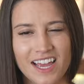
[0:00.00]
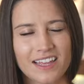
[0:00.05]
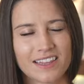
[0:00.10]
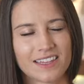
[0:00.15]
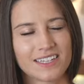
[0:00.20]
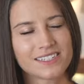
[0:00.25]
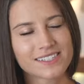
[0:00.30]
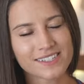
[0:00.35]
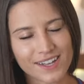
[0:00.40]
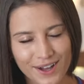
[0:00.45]

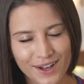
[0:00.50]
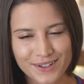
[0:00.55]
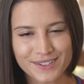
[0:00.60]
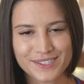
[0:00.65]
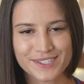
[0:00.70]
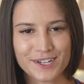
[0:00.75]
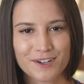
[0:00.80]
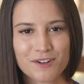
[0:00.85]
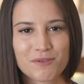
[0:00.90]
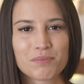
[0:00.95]
This
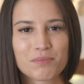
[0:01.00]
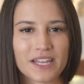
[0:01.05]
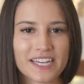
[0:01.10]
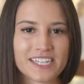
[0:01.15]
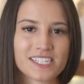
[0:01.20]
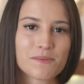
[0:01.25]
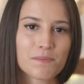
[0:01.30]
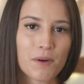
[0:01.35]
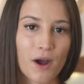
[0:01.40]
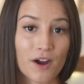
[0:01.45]
also
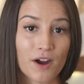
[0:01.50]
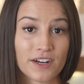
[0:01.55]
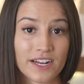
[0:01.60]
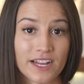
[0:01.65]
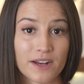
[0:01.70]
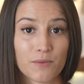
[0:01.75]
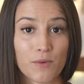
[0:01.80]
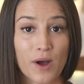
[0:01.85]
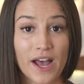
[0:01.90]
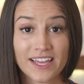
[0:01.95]
plays a part
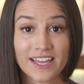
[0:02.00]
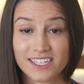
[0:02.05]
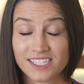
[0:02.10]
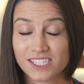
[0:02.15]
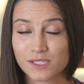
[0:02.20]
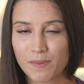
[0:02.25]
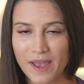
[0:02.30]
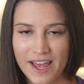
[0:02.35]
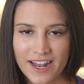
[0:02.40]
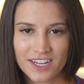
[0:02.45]
in why the
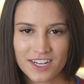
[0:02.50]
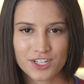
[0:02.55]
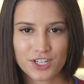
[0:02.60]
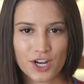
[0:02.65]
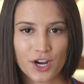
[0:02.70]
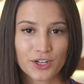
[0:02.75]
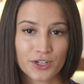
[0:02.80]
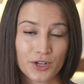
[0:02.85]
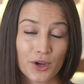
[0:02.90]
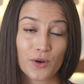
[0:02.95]
Spanish
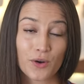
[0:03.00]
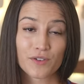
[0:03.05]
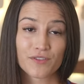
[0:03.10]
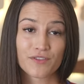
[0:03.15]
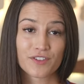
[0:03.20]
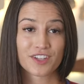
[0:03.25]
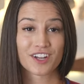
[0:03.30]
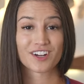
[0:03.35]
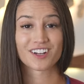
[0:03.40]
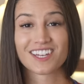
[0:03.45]
are known
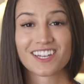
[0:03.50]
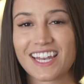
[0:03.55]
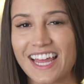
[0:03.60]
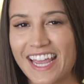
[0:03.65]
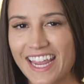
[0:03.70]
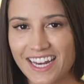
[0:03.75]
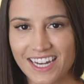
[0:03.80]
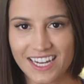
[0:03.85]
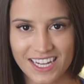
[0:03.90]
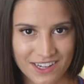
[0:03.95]
for their
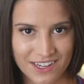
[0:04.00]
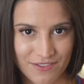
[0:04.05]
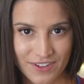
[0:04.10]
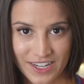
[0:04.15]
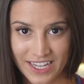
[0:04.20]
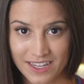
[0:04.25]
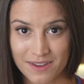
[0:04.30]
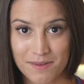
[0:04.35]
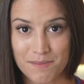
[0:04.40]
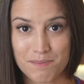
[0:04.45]
late evening